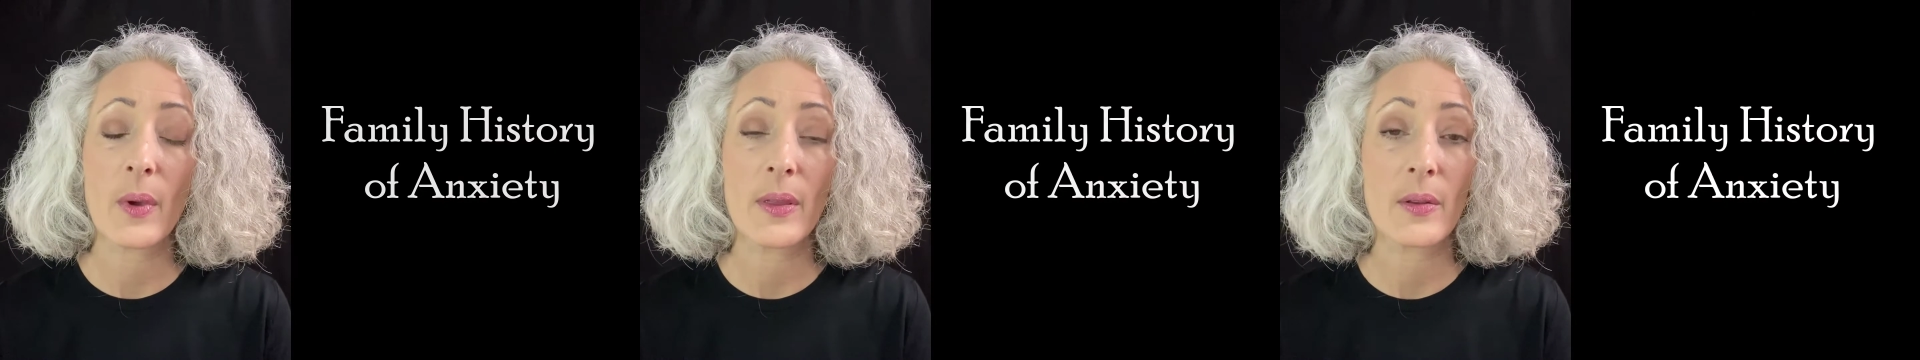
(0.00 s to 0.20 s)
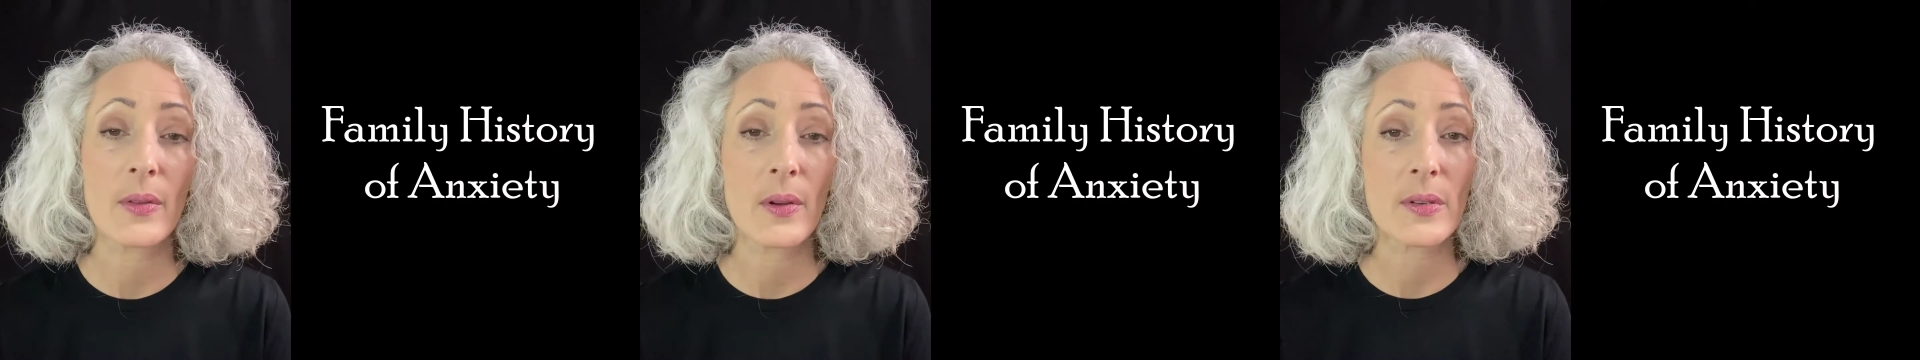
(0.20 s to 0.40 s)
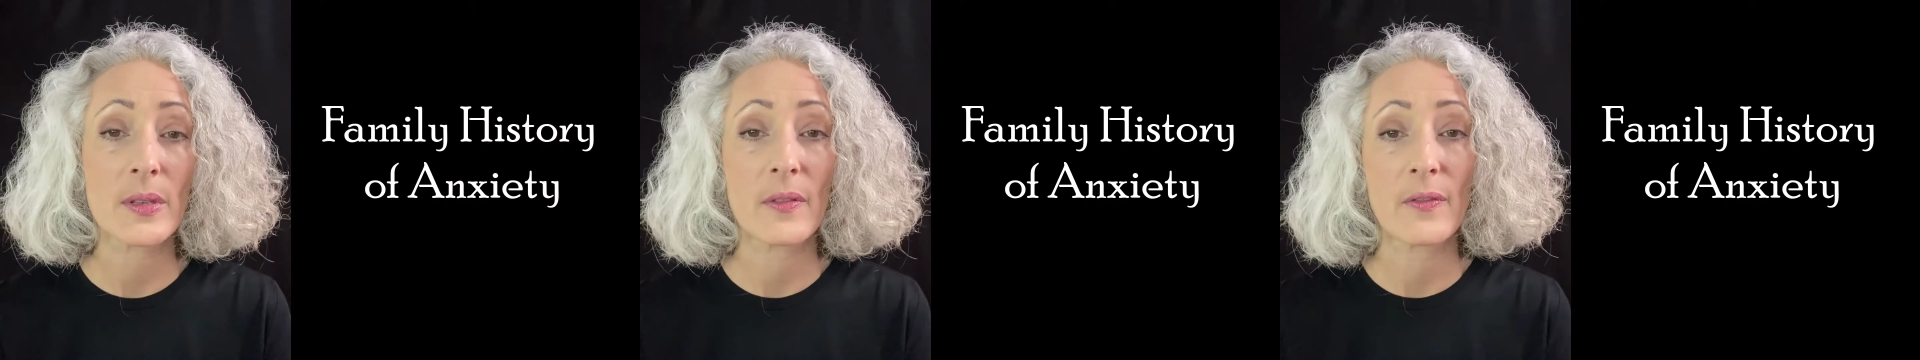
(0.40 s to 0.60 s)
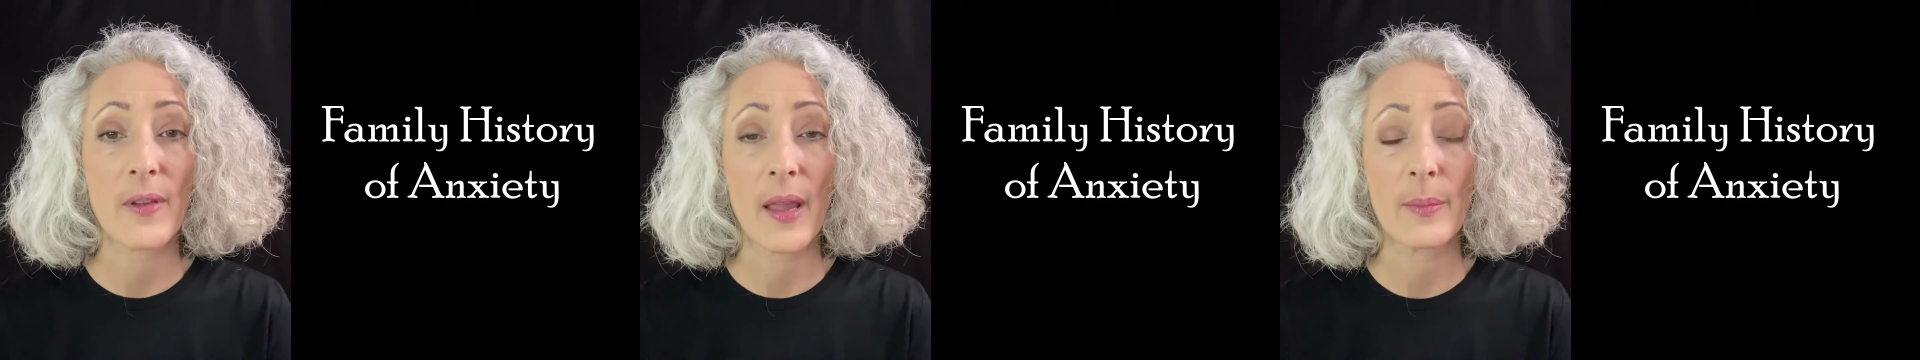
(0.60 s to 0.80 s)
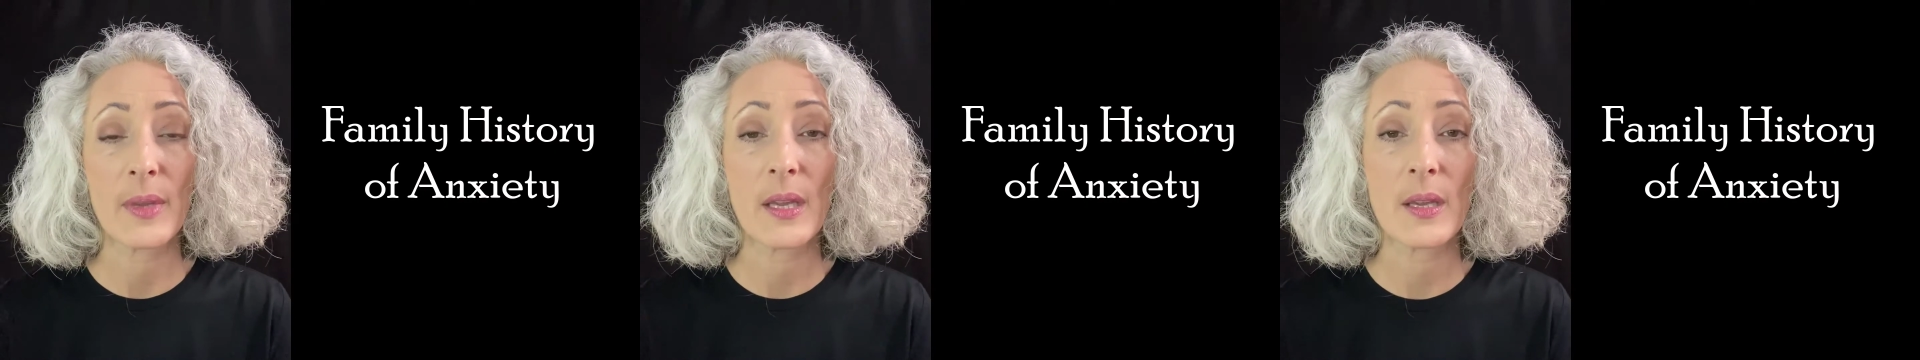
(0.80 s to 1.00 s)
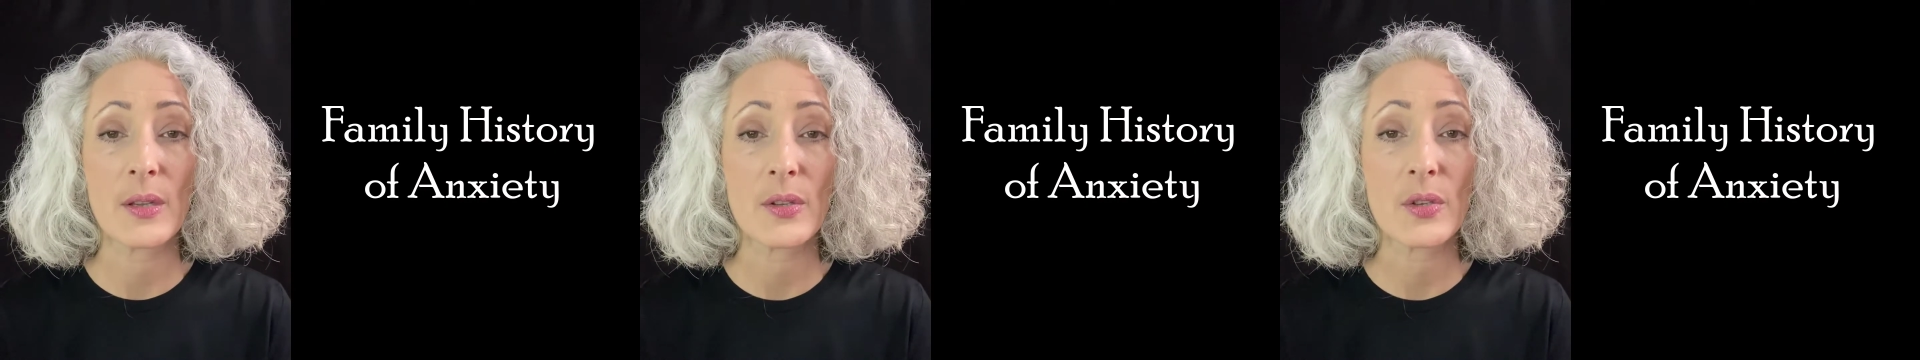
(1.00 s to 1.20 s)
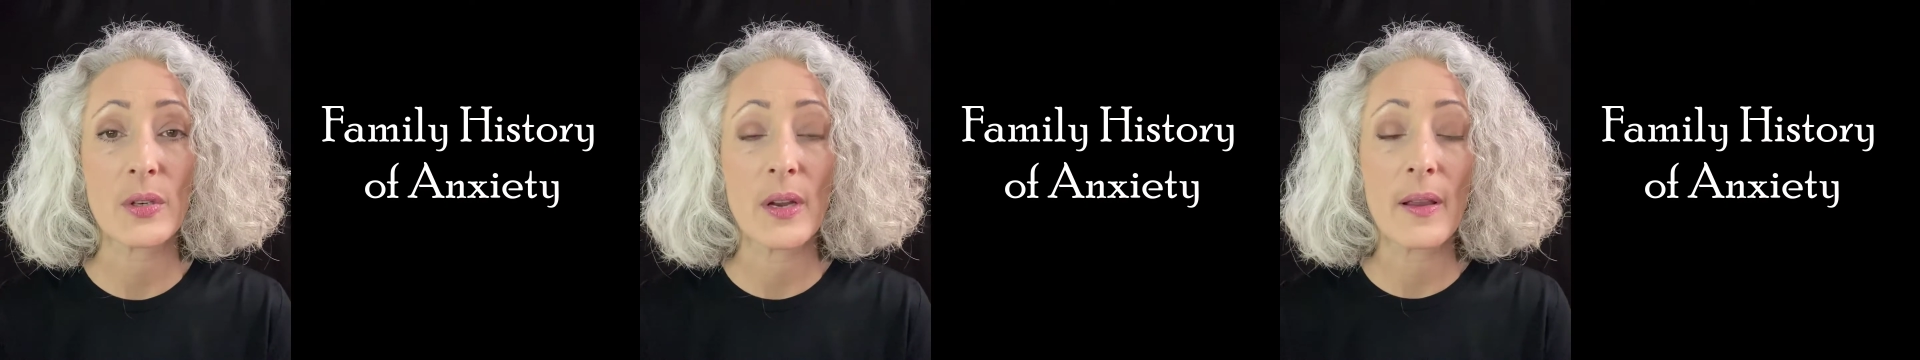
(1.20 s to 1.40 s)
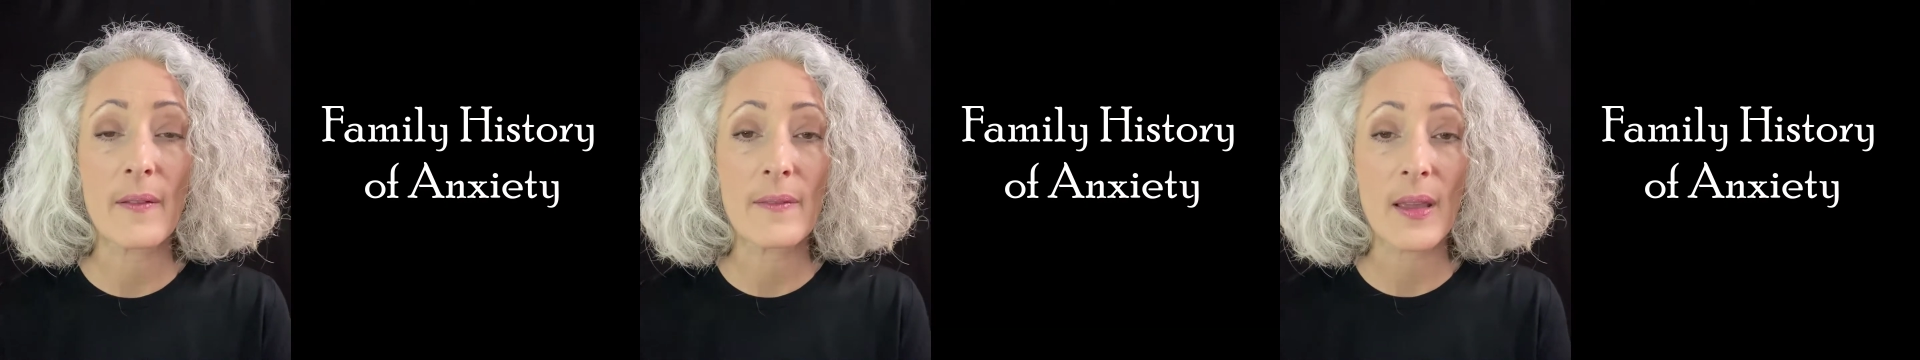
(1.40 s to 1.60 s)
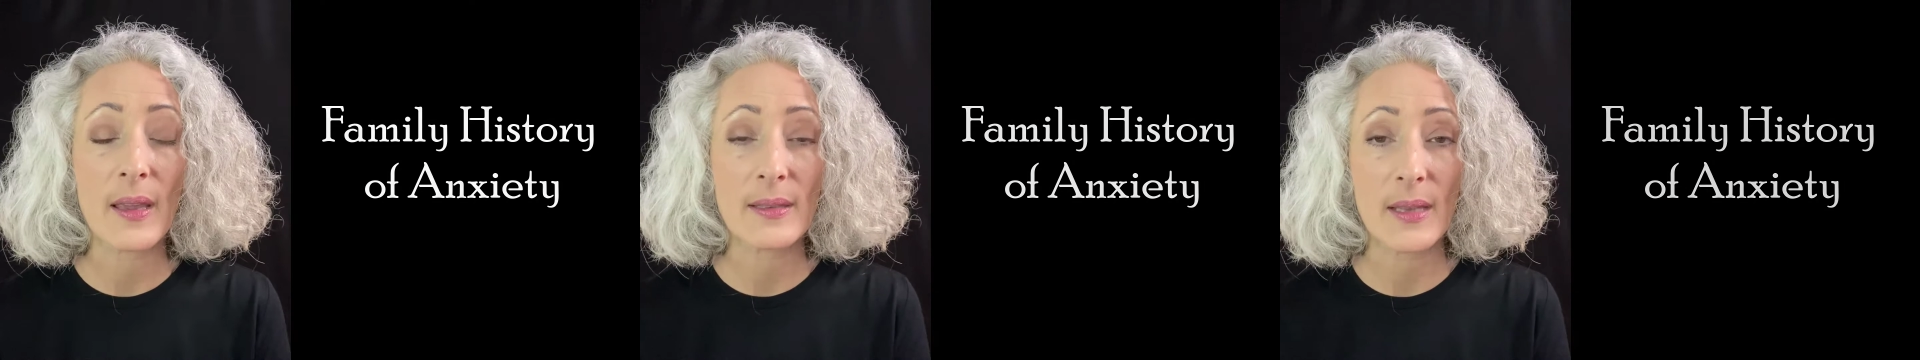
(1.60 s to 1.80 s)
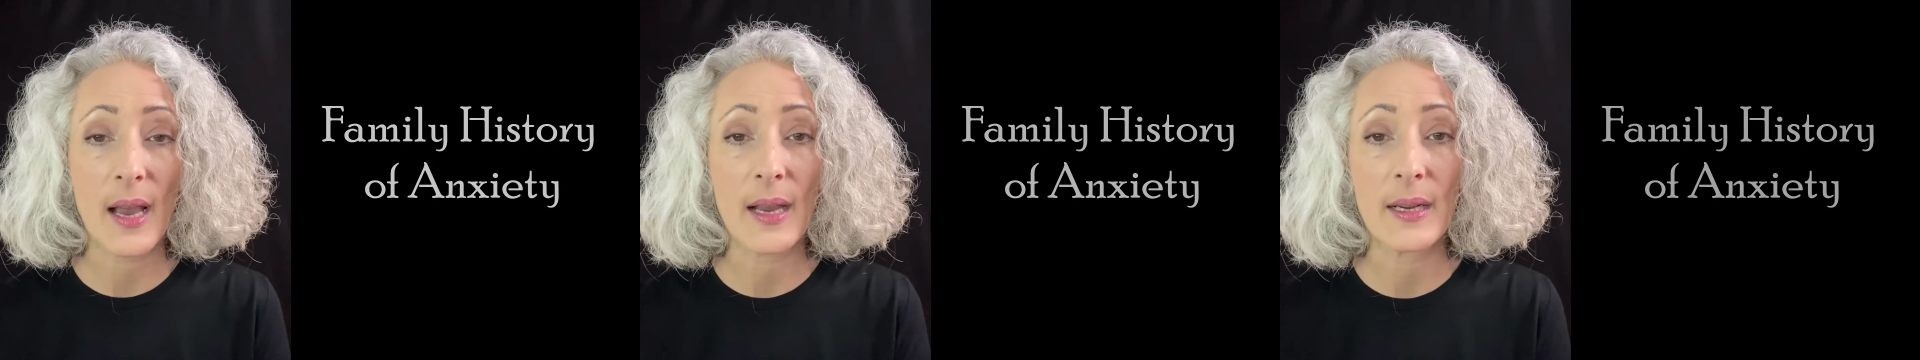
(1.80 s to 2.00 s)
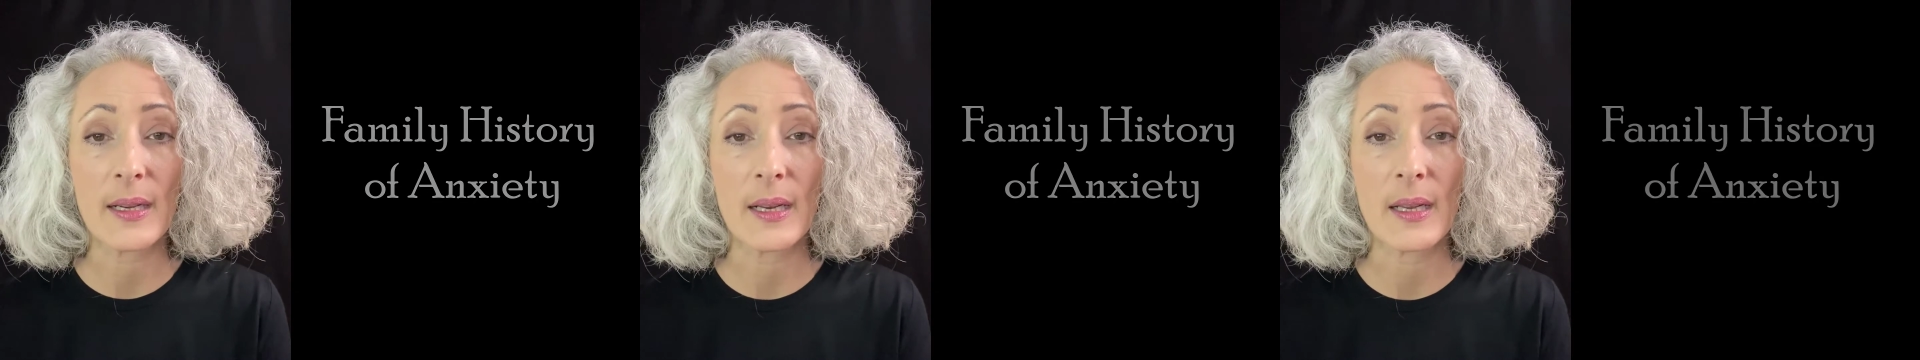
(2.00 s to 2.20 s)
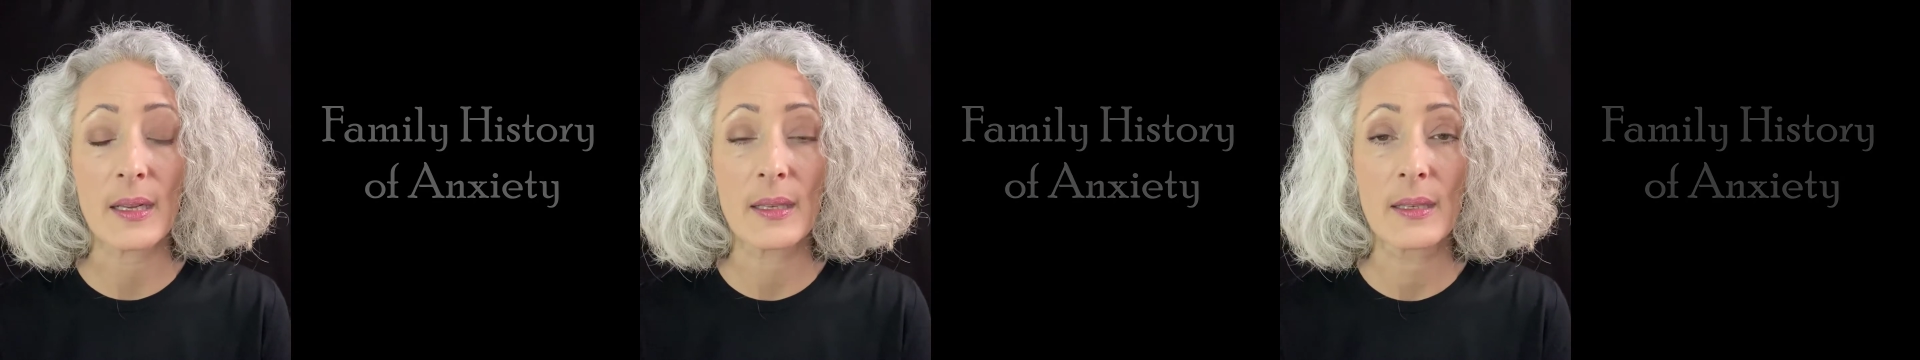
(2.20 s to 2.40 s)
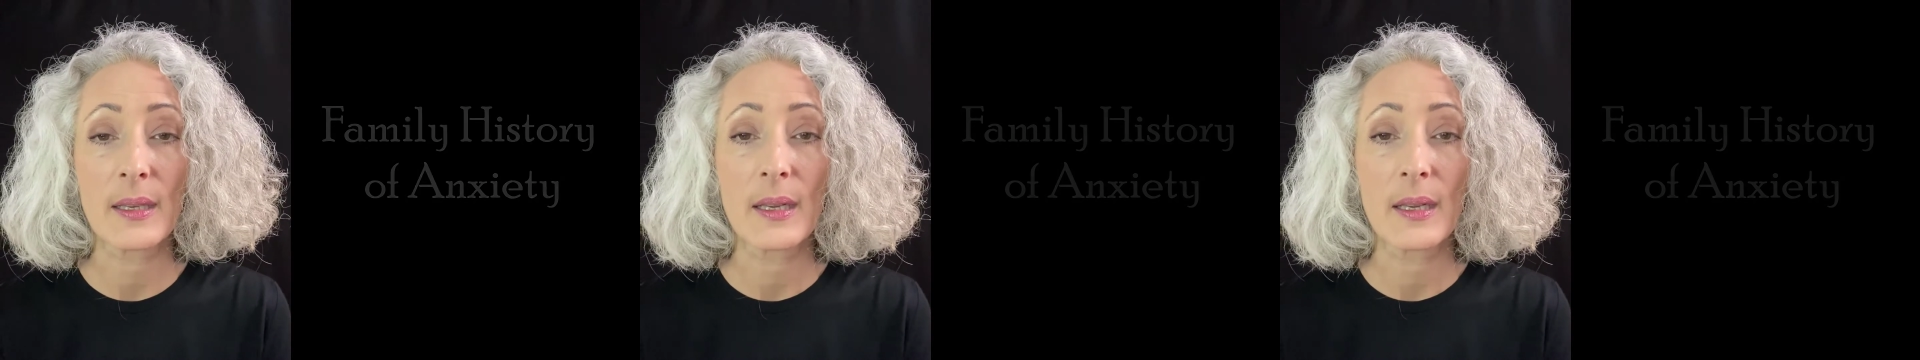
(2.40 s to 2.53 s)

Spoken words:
whether there's a family history of anxiety.